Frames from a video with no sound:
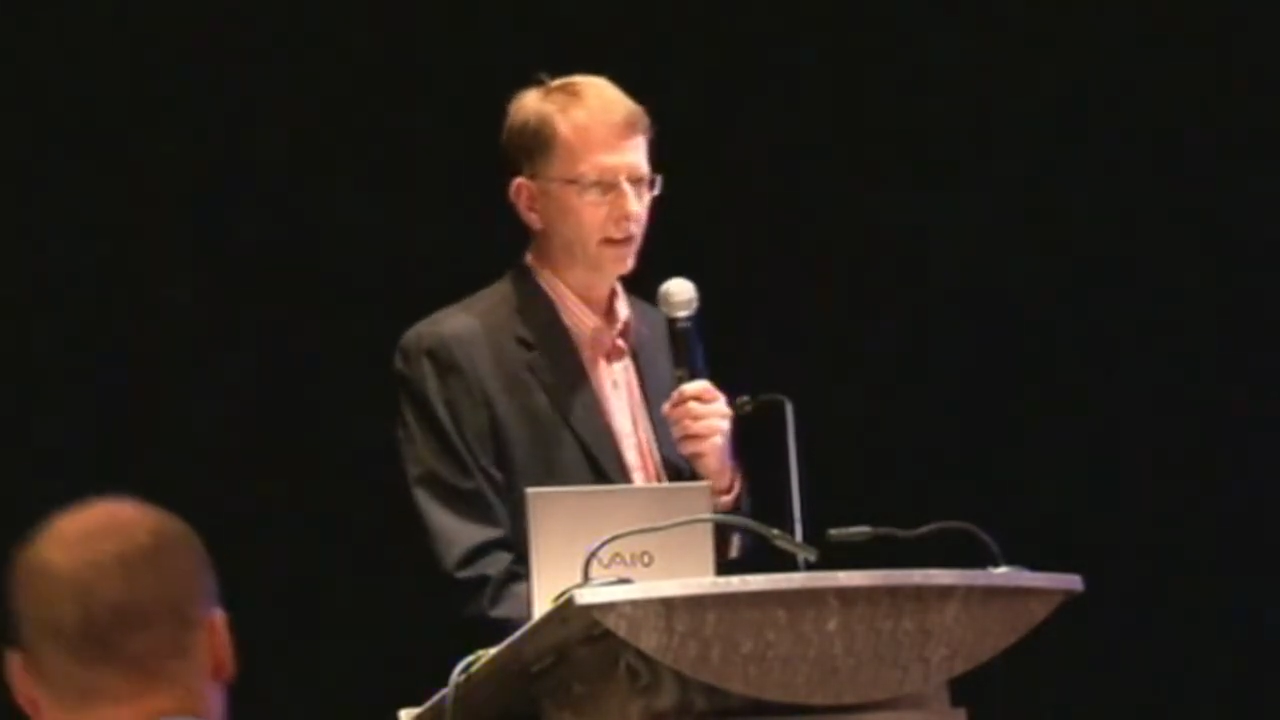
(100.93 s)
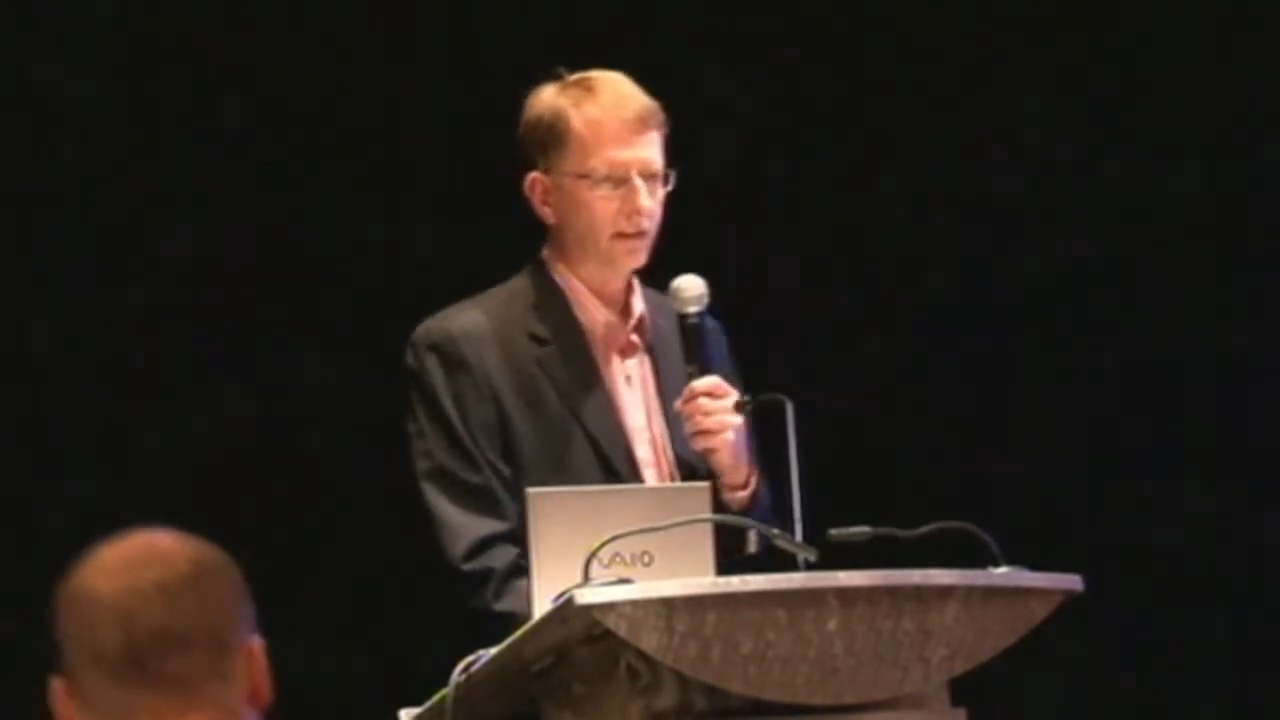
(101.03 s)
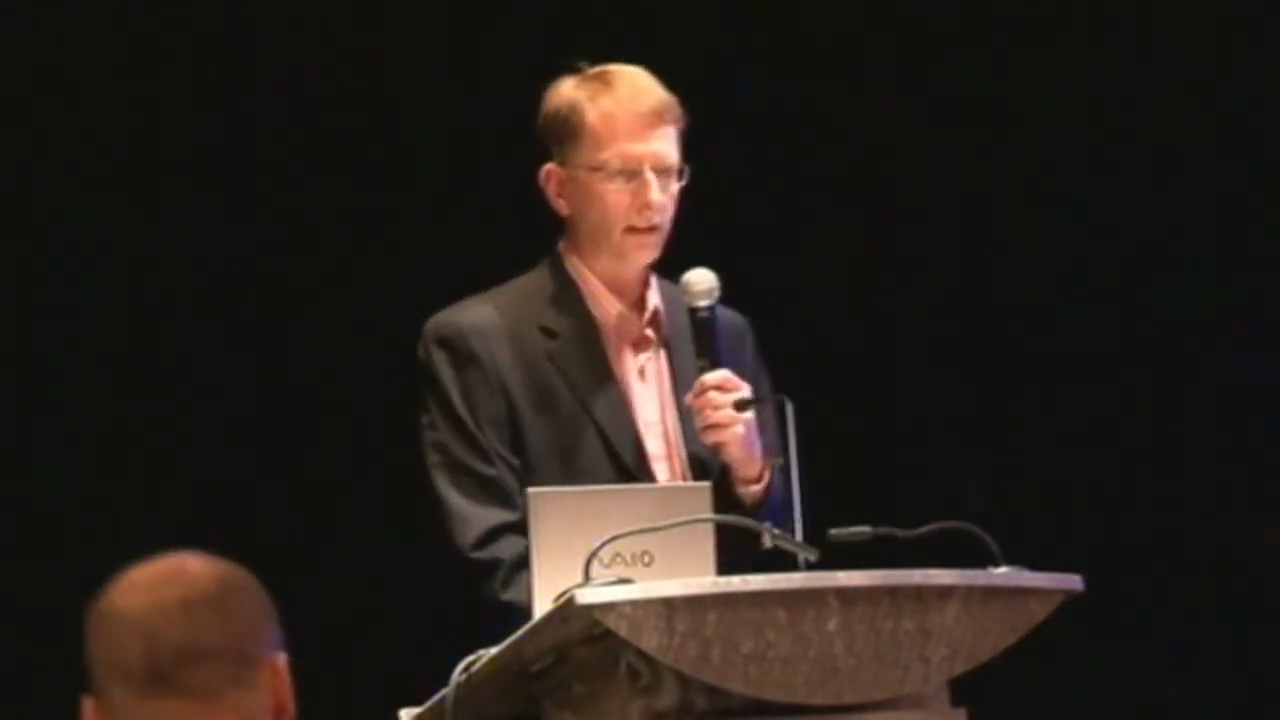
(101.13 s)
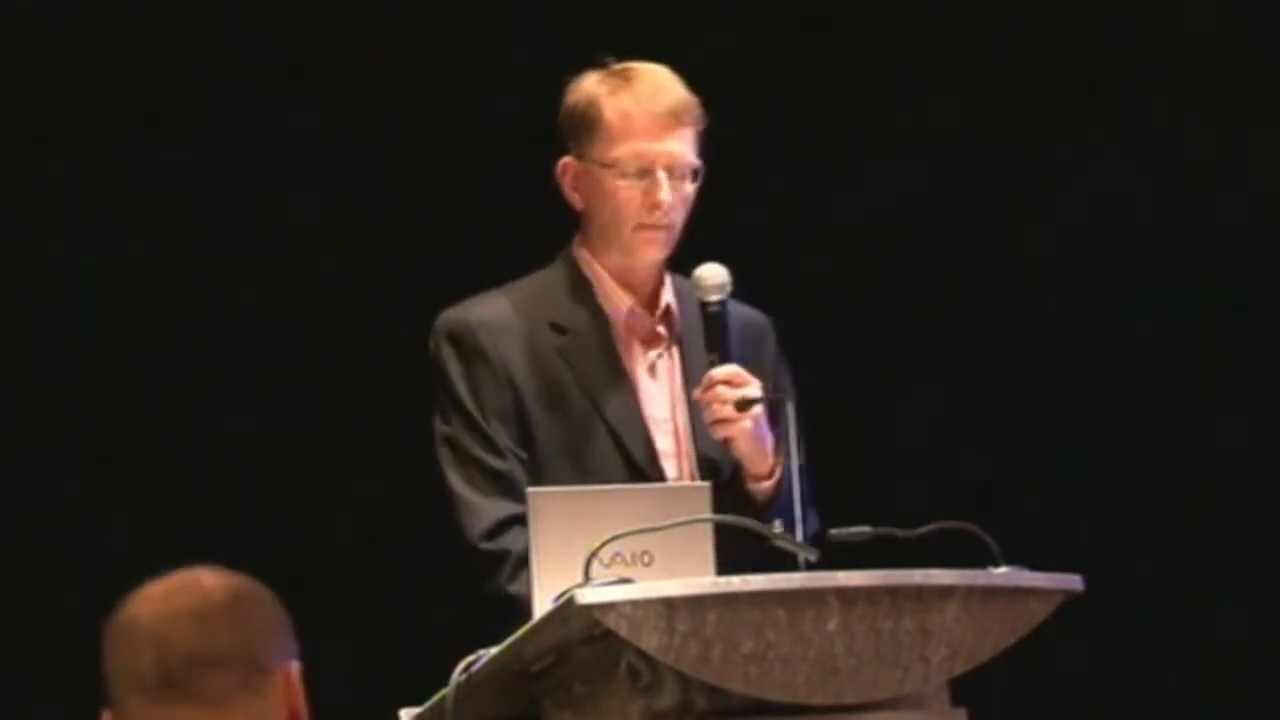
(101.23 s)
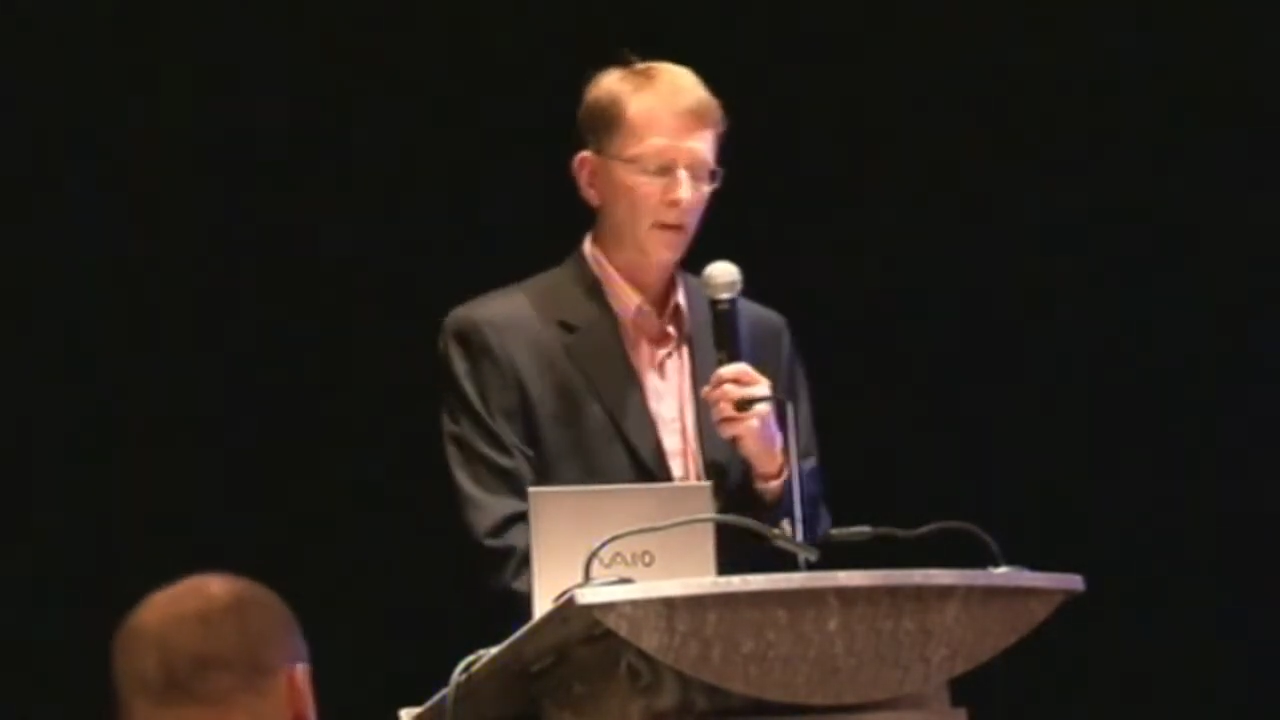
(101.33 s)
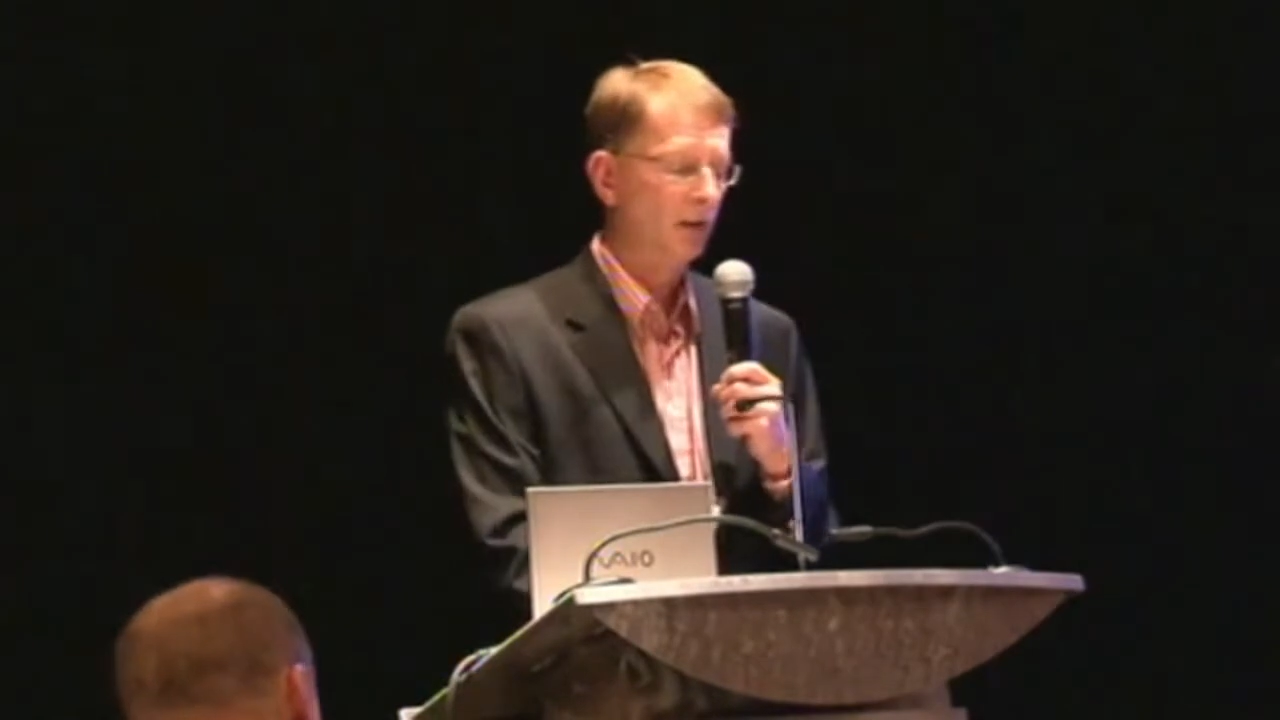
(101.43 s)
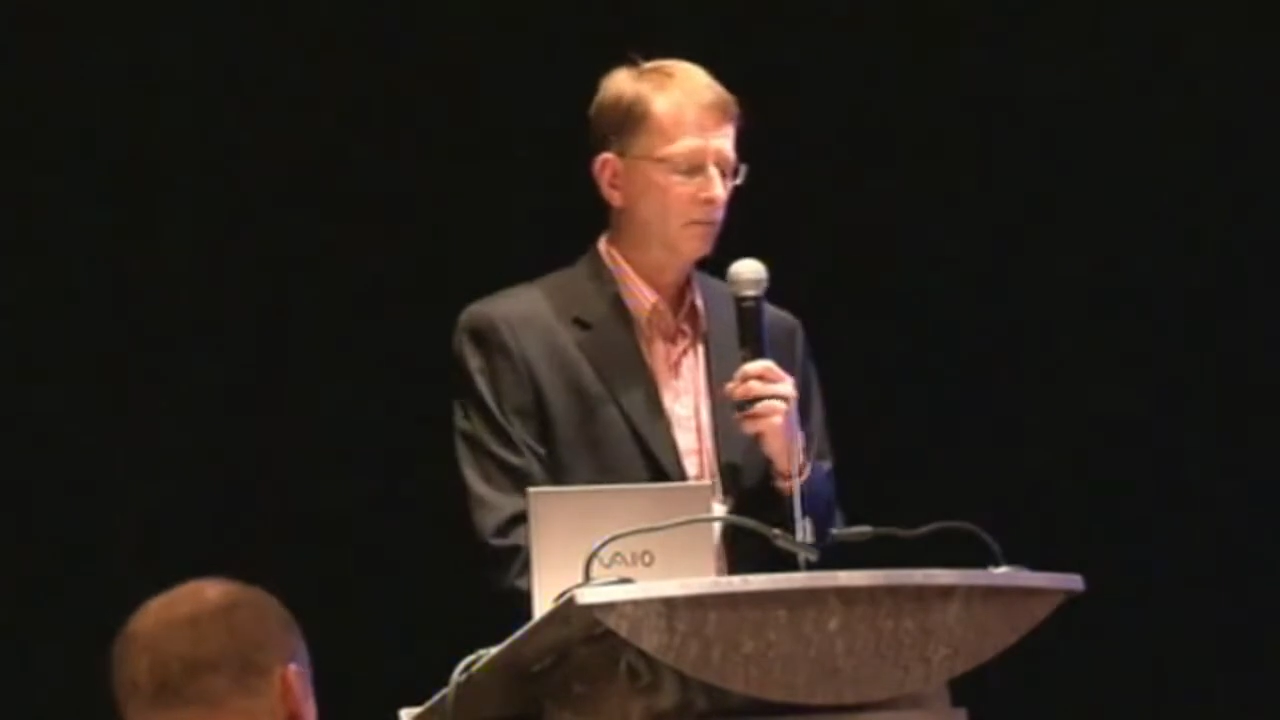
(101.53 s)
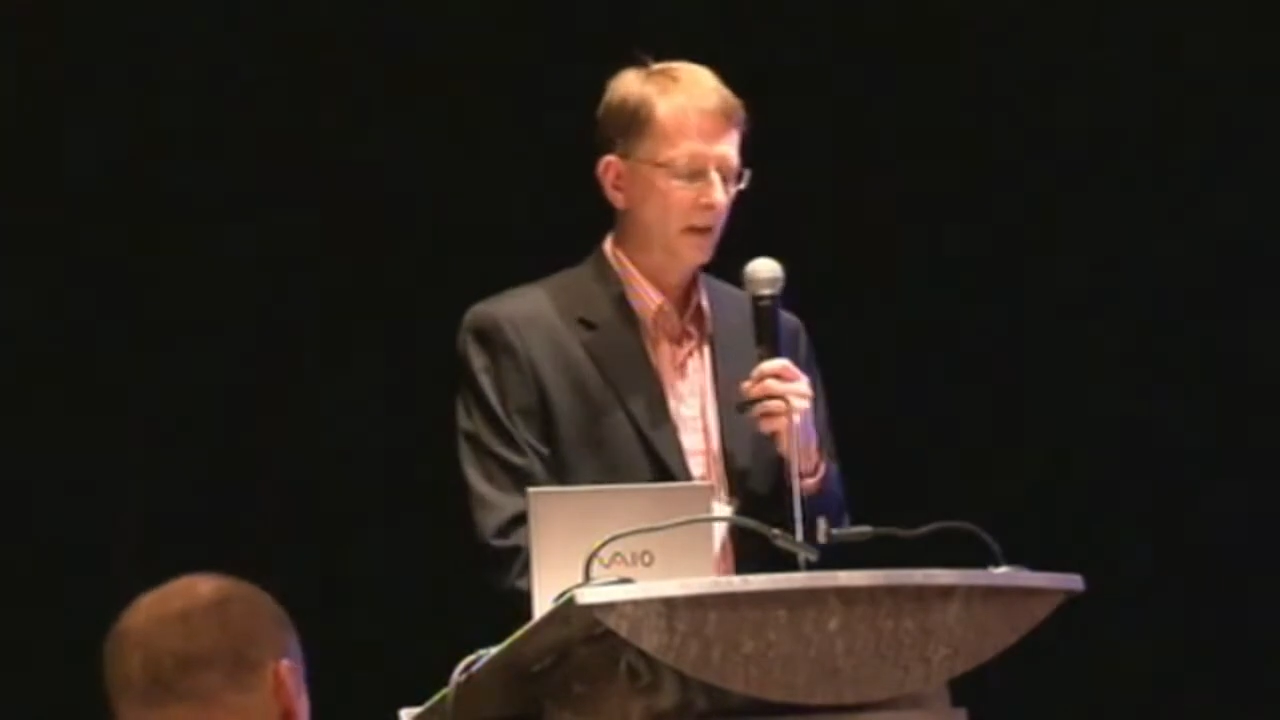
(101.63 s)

that uh,